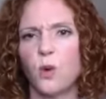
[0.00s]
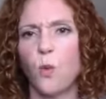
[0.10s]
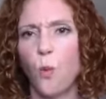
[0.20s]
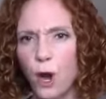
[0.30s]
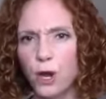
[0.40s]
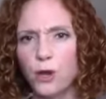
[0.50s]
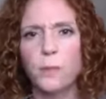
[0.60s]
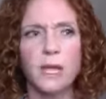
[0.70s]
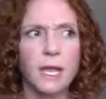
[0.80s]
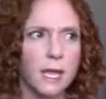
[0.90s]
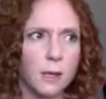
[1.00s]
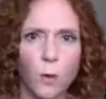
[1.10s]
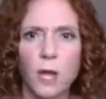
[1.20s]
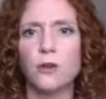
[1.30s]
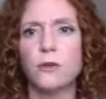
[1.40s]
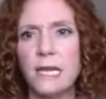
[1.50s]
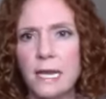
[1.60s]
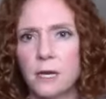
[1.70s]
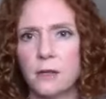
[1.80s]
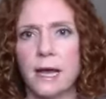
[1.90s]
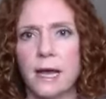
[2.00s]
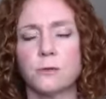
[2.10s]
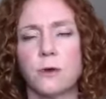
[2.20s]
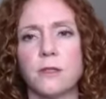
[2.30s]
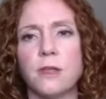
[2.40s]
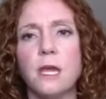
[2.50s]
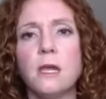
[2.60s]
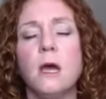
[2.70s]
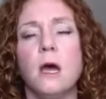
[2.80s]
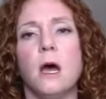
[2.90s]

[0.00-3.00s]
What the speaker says: where you'll be and what you'll need and that sort of thing.